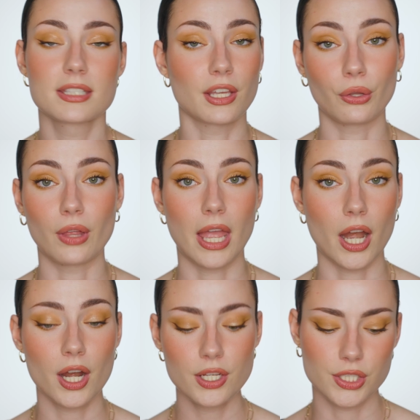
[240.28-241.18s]
single
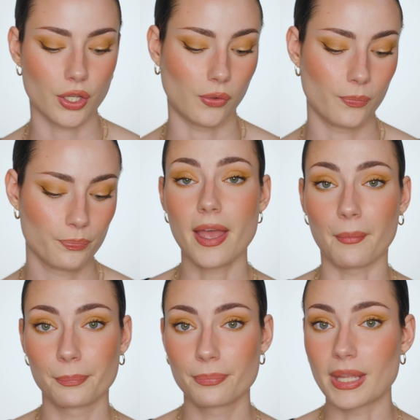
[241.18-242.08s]
hair. So yeah,
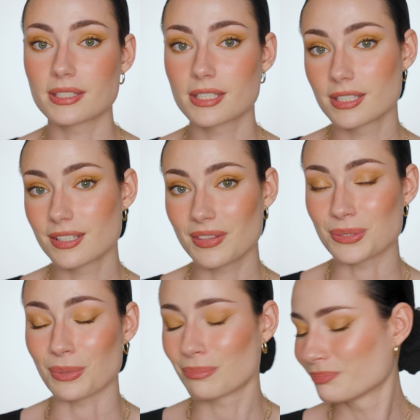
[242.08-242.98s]
that's
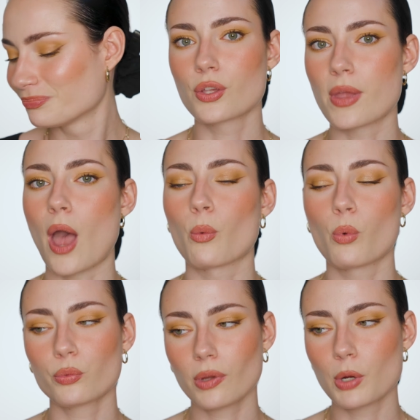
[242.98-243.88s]
this one. So yeah,
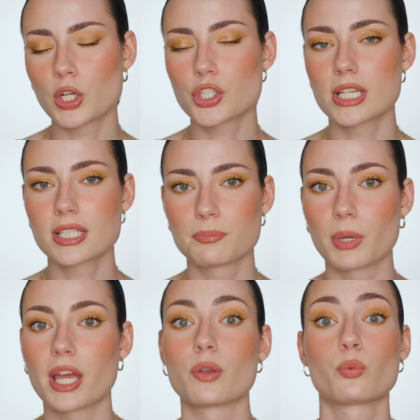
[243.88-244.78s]
won't repurchase,
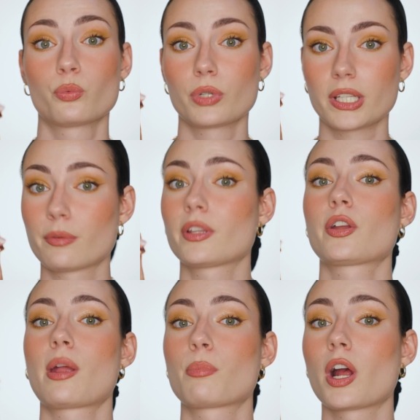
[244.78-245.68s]
but really, really
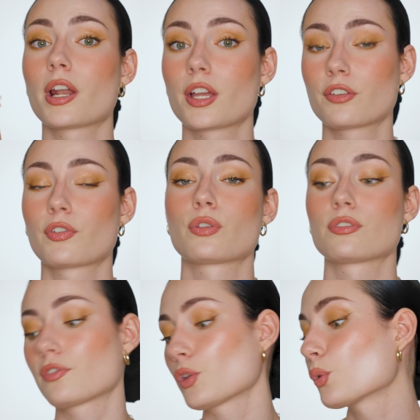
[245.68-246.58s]
great product for
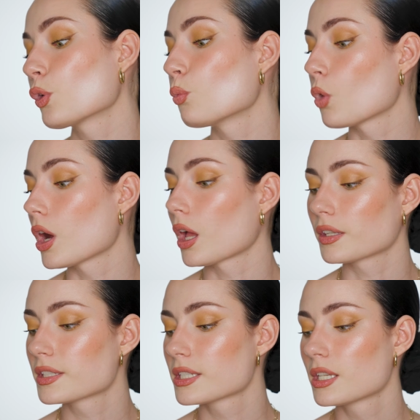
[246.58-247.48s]
those of you who
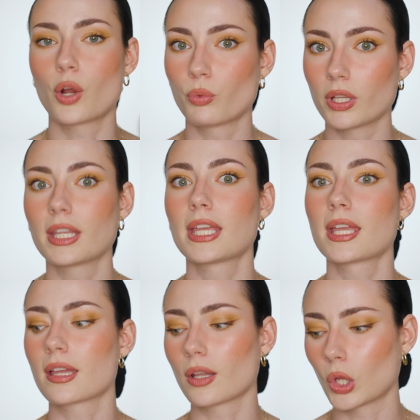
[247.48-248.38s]
want a
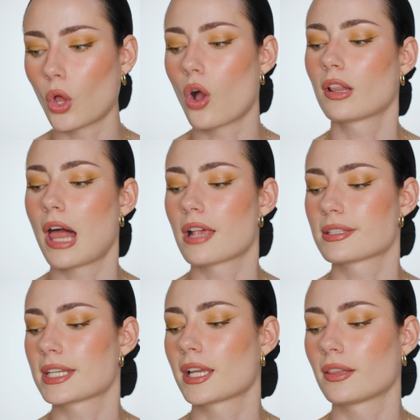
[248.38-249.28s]
really
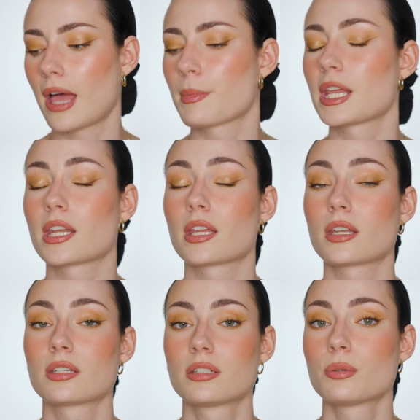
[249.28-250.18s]
long-lasting
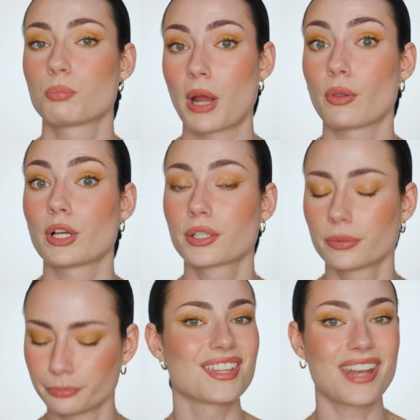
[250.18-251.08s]
laminated brow look.
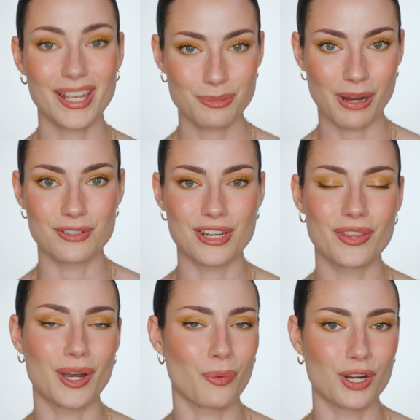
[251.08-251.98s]
The next brow gel
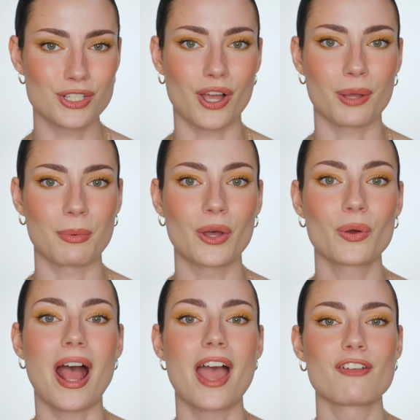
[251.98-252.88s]
that I want to talk
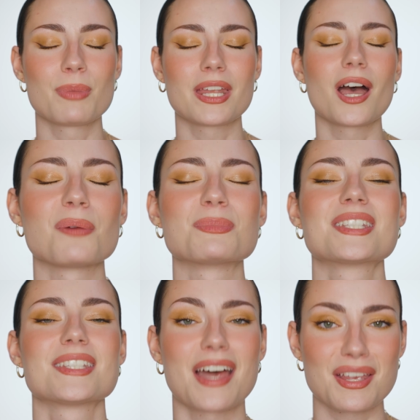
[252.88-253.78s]
about, I've been
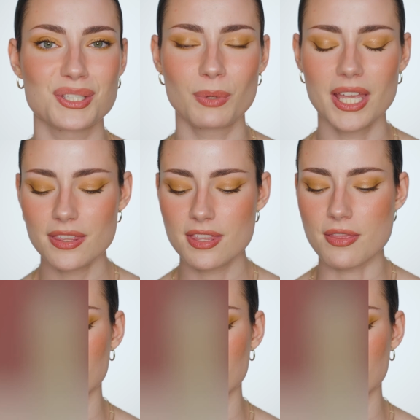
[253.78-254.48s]
obsessed with.